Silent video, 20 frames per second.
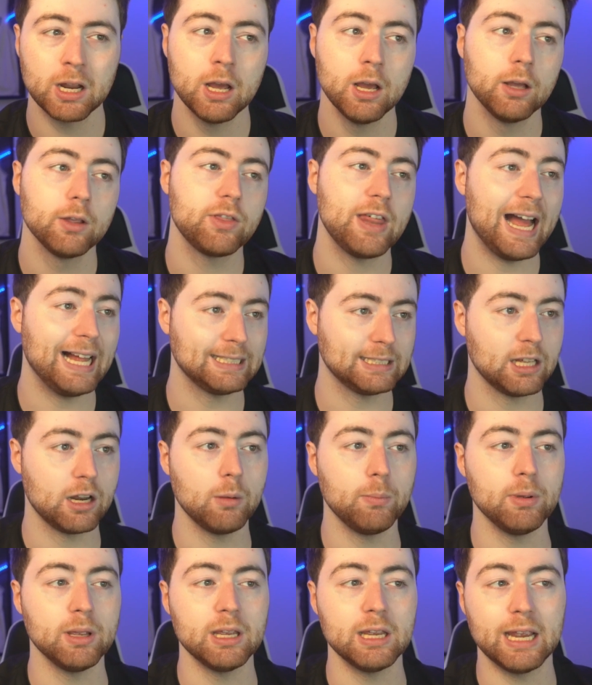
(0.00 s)
That's going to
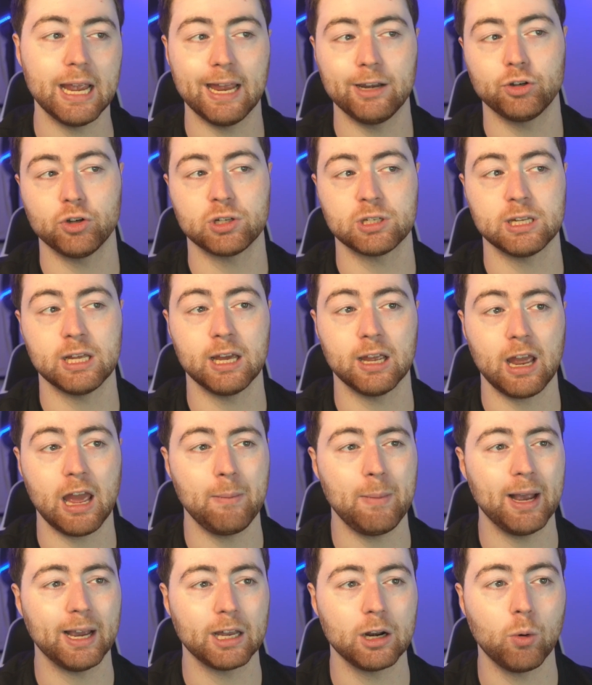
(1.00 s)
be interesting. Am
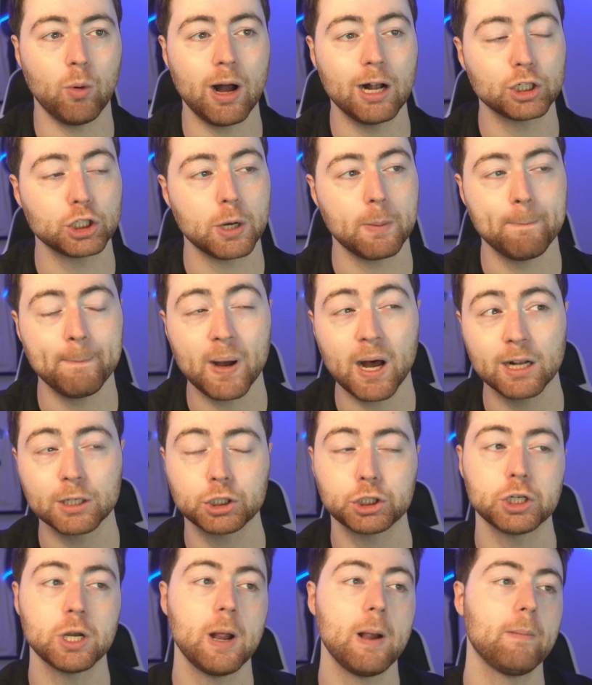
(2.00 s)
I going to watch him
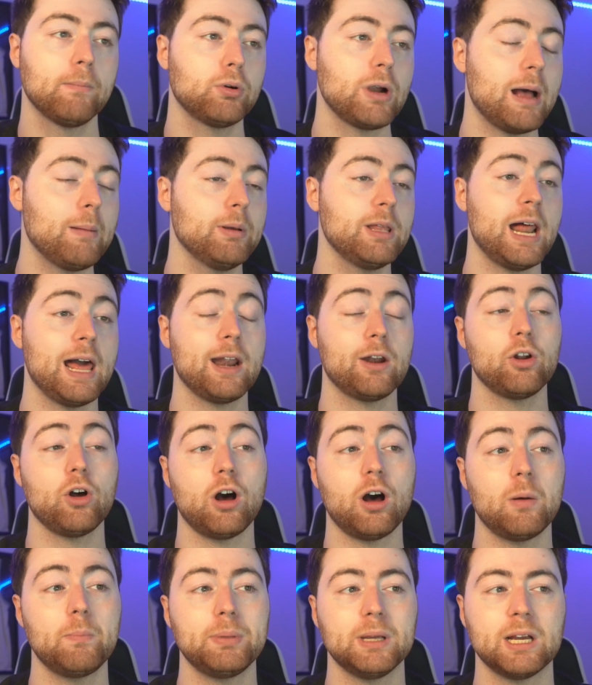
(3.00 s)
much? Probably not at
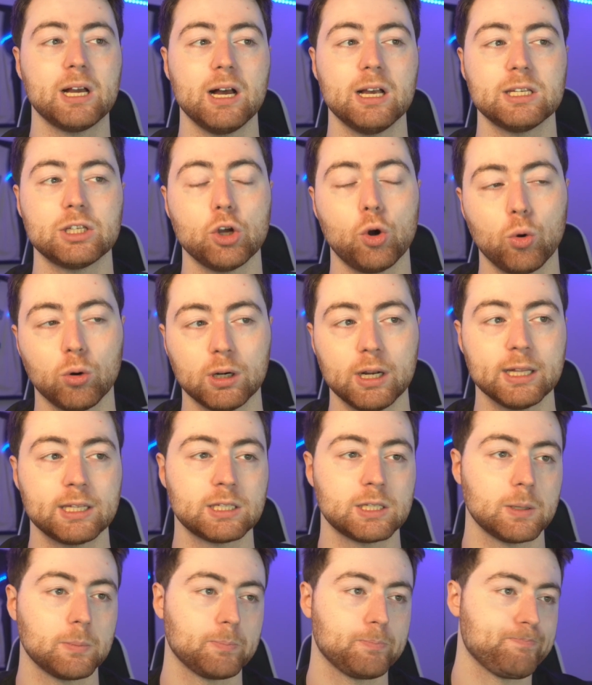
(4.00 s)
all, because the
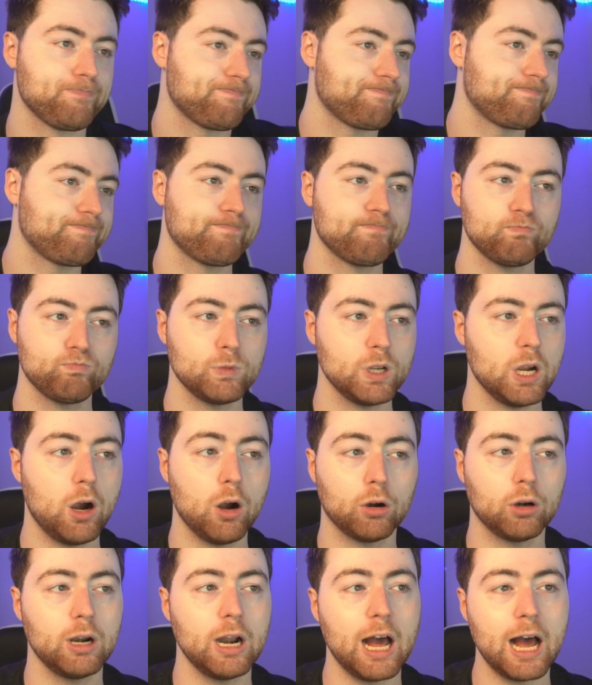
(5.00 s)
Hornets are
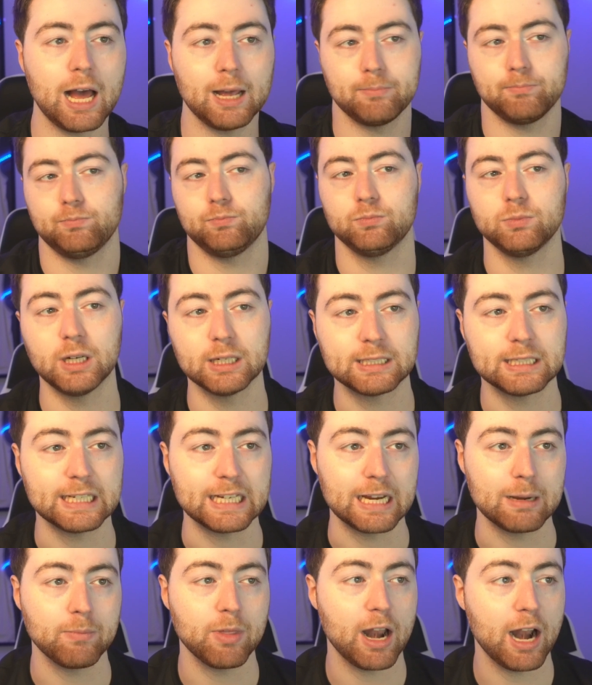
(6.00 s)
not a
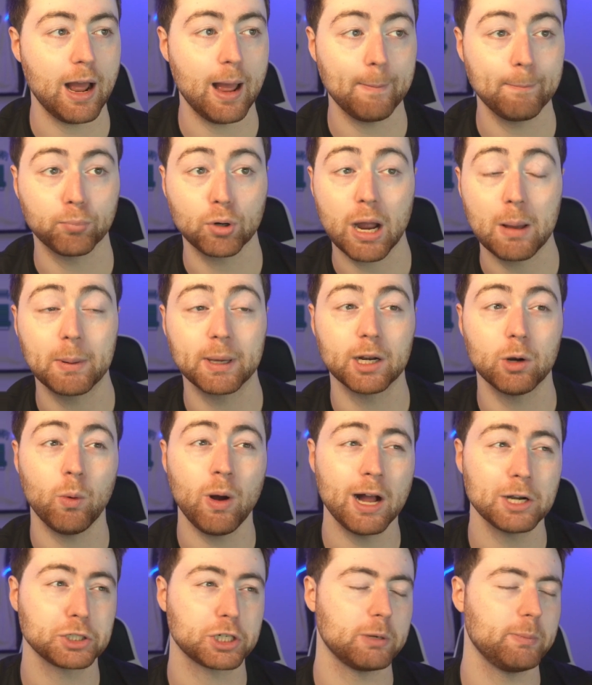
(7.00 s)
team that I'm probably going to
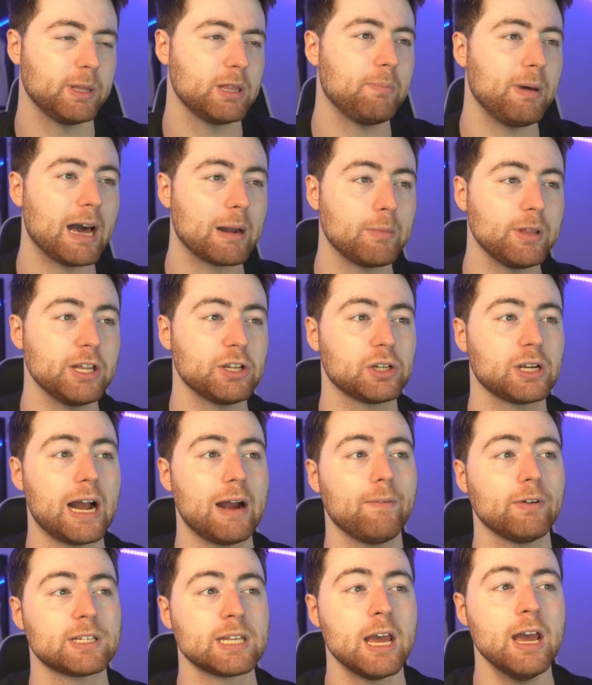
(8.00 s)
watch. We're going to be at the bottom of the Eastern
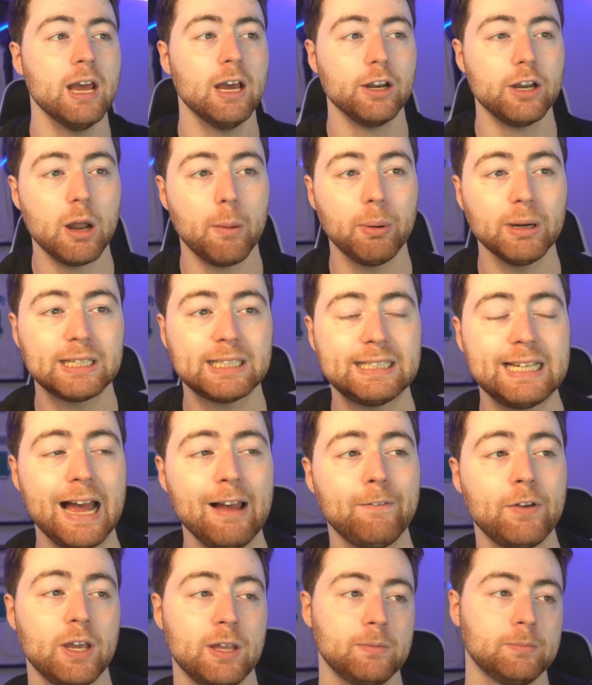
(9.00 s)
Conference. Number
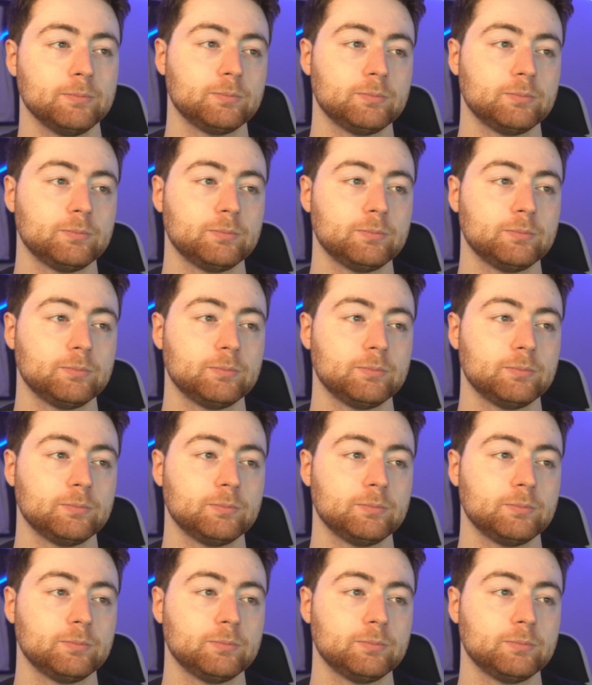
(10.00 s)
7,